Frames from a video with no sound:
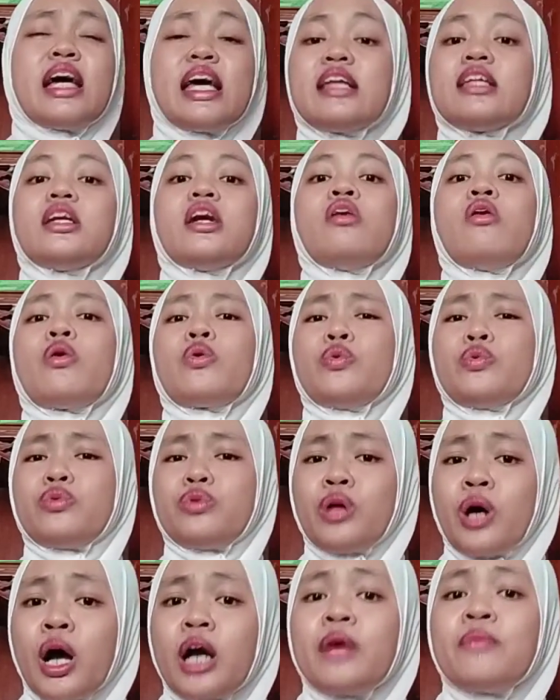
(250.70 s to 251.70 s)

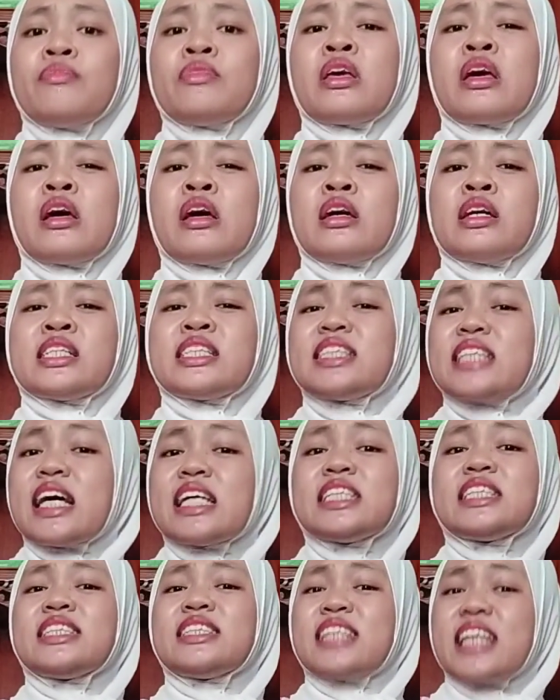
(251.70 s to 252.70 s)
interlocutor,
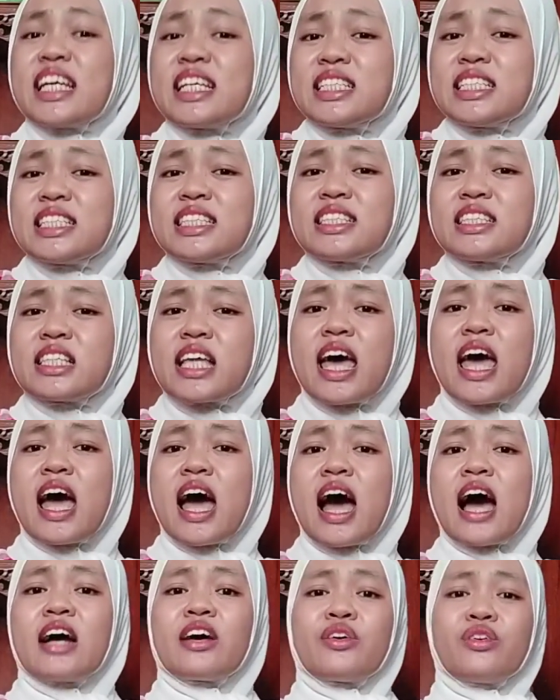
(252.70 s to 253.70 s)
states things that
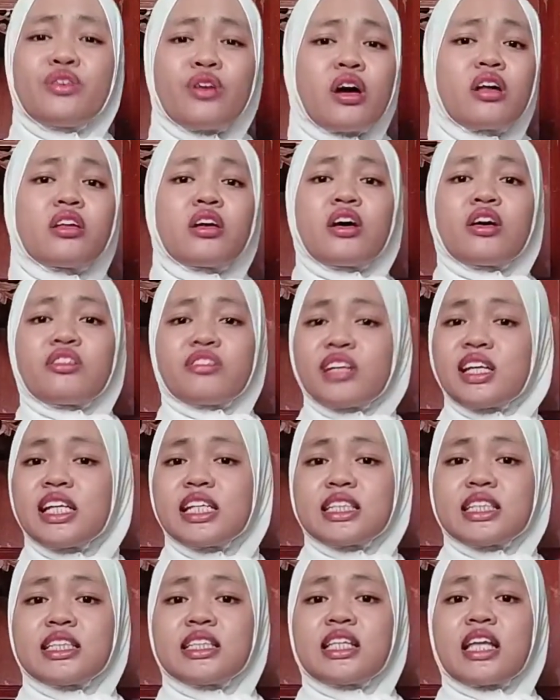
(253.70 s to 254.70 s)
are not
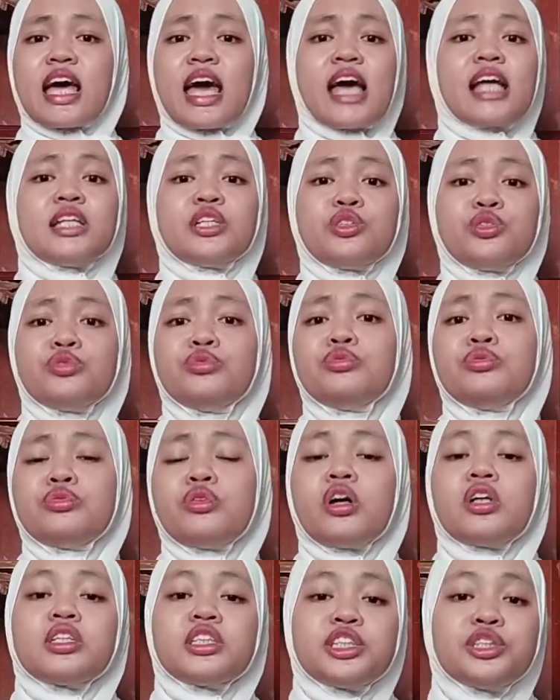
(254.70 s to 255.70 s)
related and do
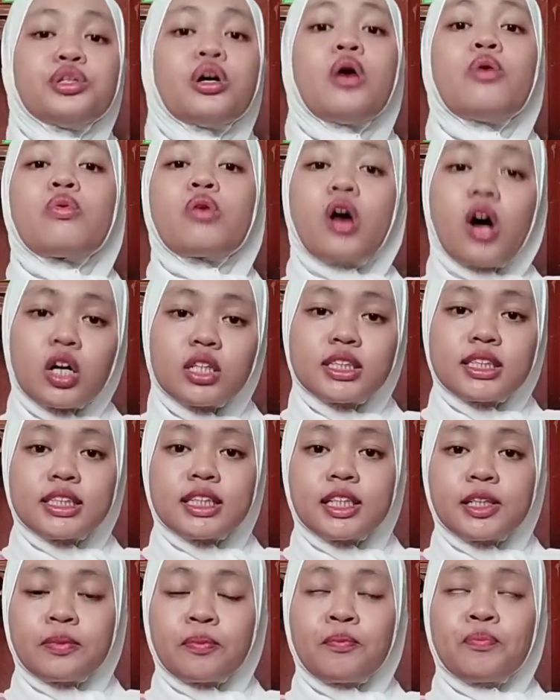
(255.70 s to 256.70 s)
not show
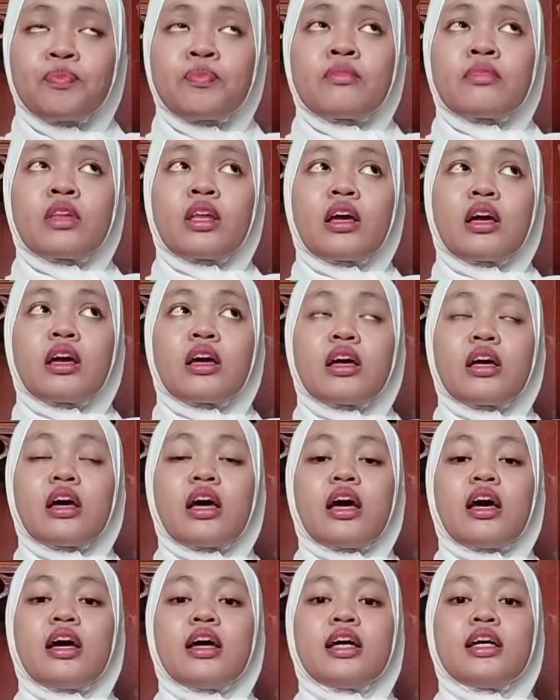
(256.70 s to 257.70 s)
concern.
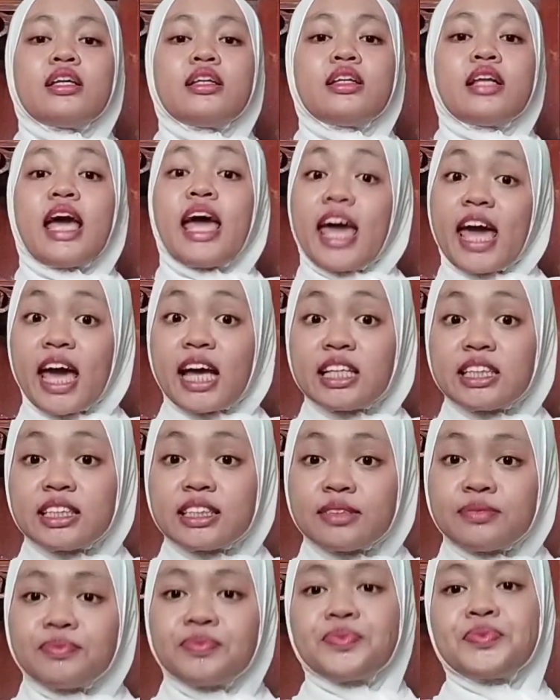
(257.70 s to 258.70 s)
And
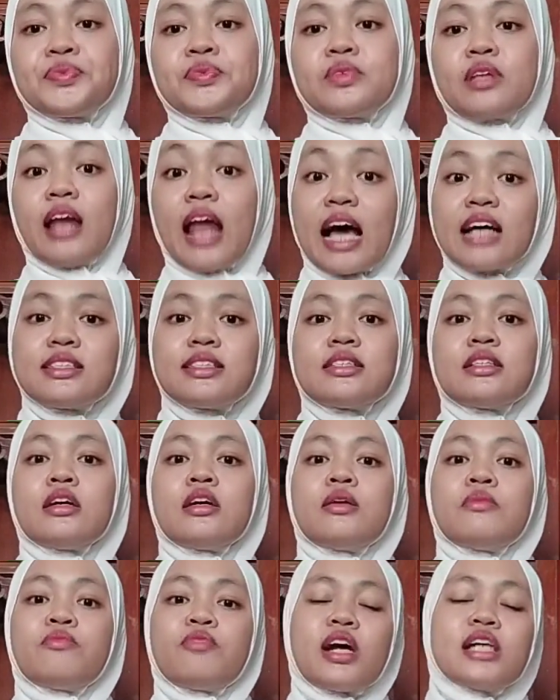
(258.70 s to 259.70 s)
8. Last,
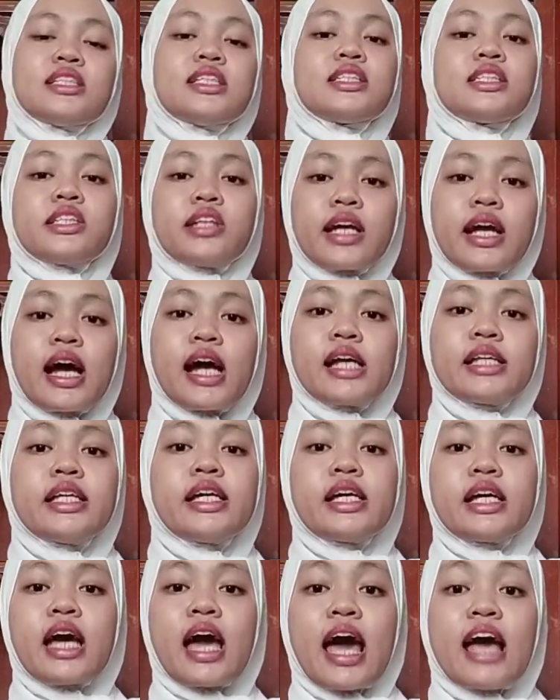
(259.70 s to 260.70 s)
phrases
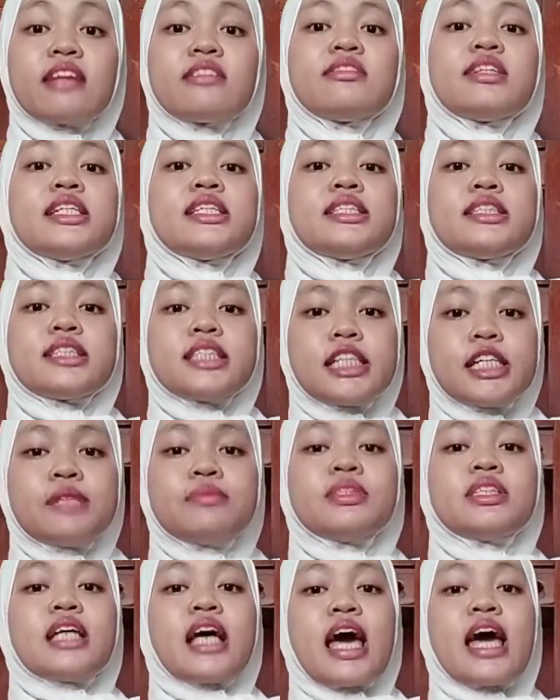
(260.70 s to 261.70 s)
regarding address
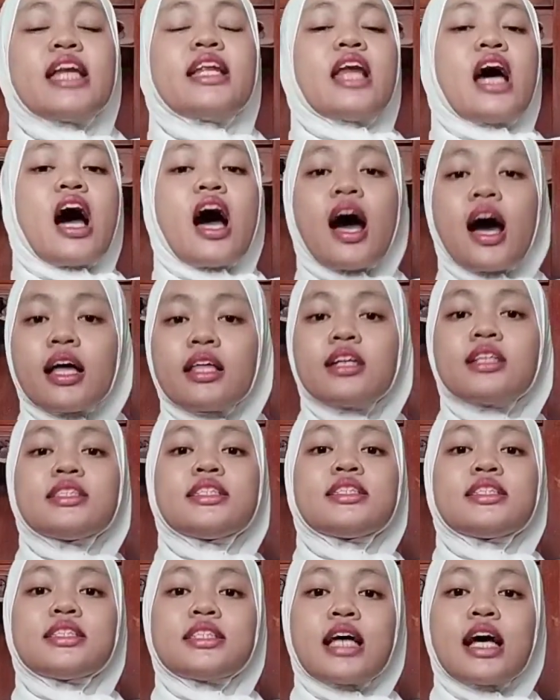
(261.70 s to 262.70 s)
terms and other
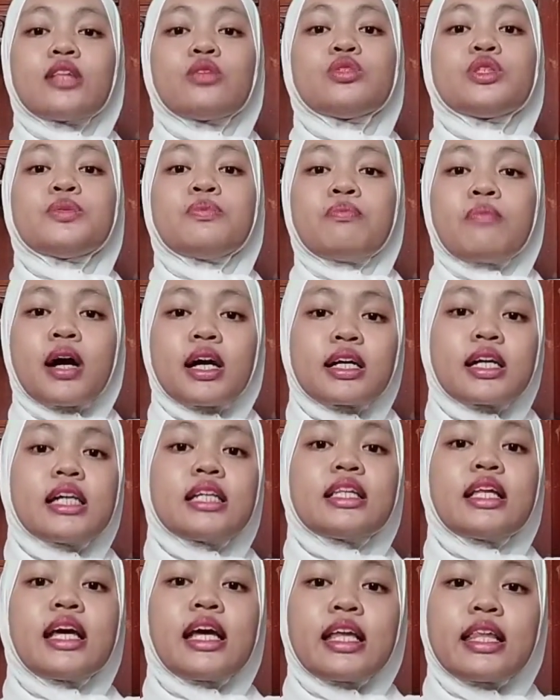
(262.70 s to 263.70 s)
status
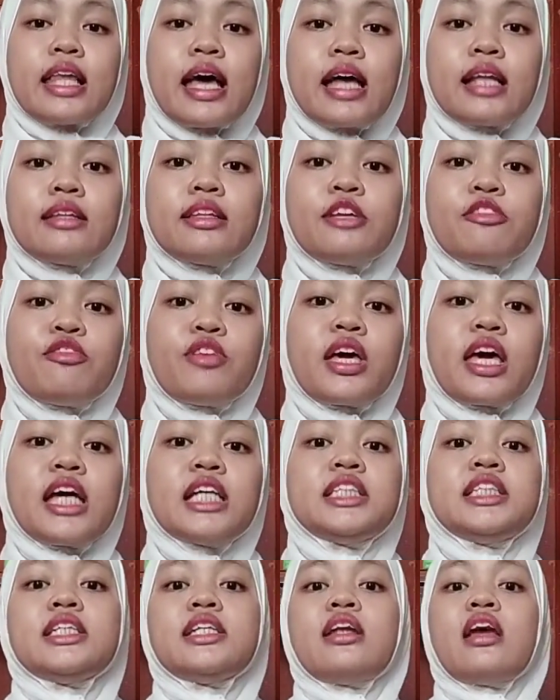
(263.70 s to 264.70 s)
market
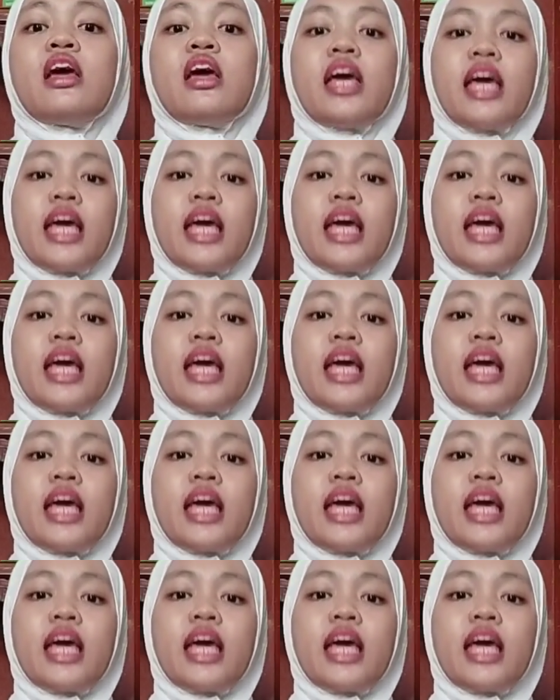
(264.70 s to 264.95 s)
identification